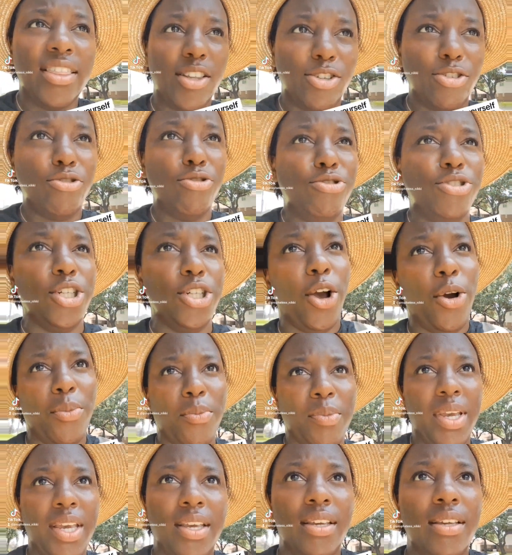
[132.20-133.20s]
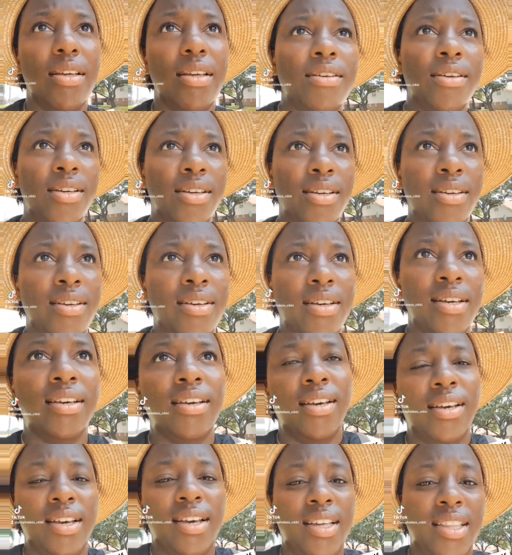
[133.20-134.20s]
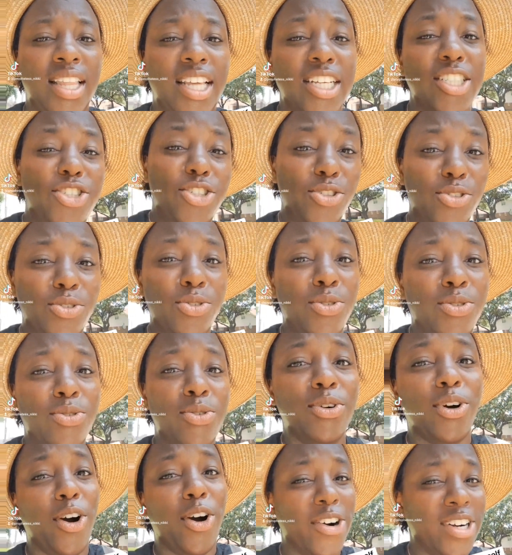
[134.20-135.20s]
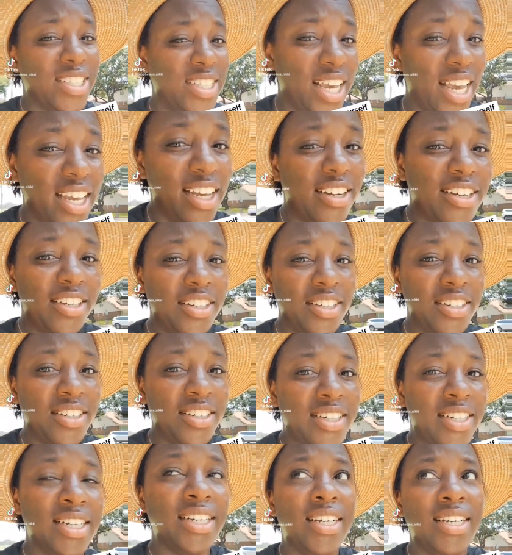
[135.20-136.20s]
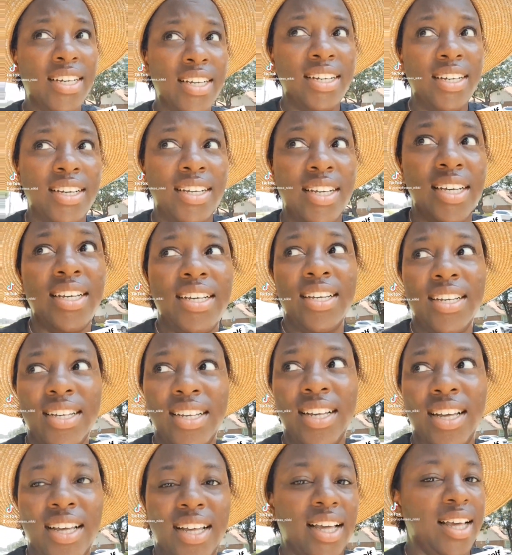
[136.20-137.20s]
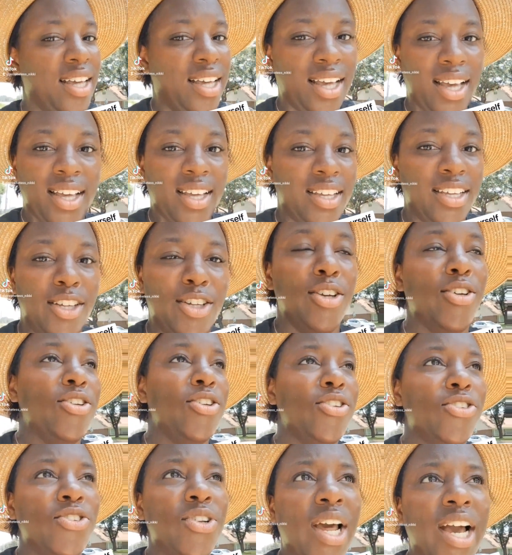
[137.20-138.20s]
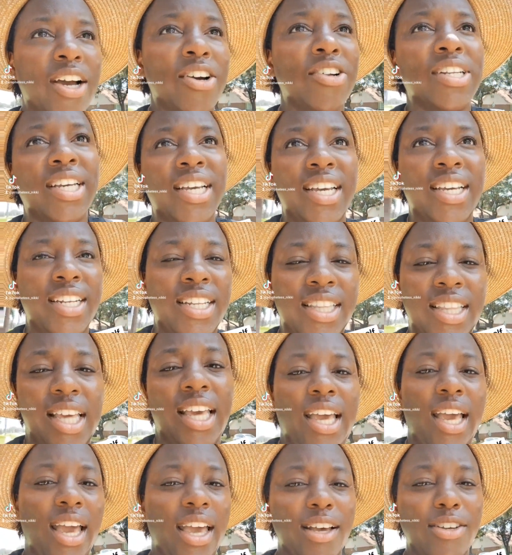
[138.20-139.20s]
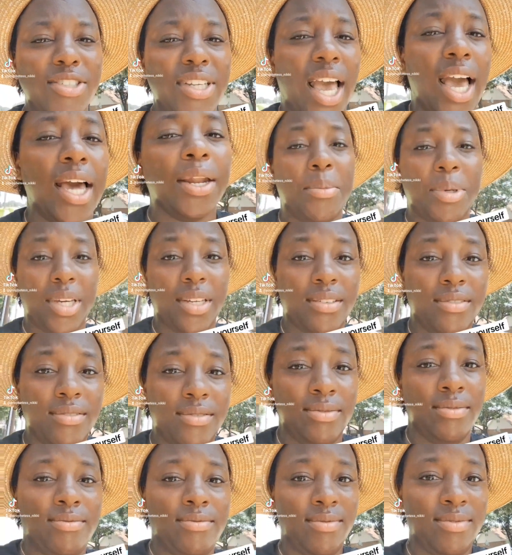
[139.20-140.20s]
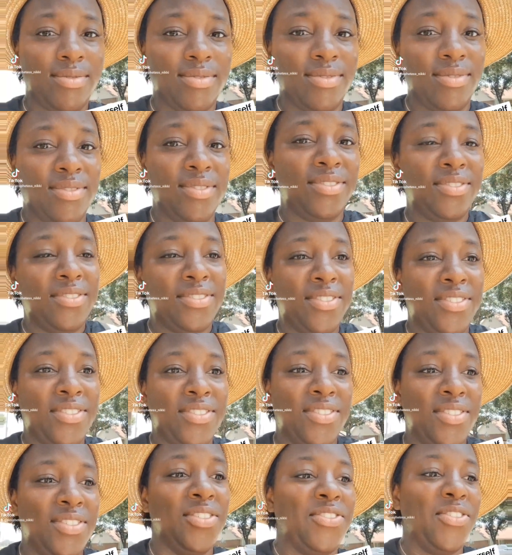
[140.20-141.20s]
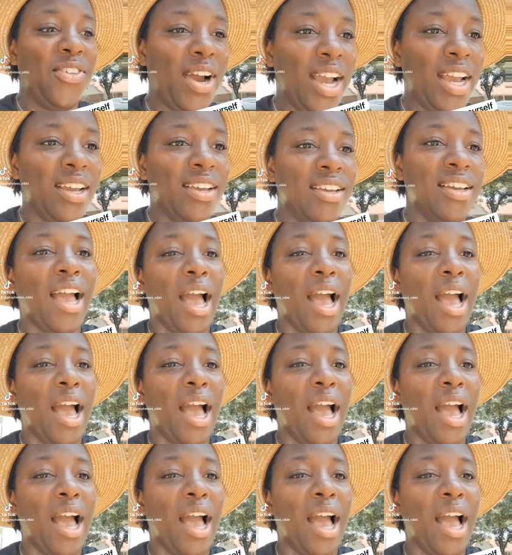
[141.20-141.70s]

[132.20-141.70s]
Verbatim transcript: you're not gonna get anything else out of me, right? I'm gonna save everything I have in me for another giver,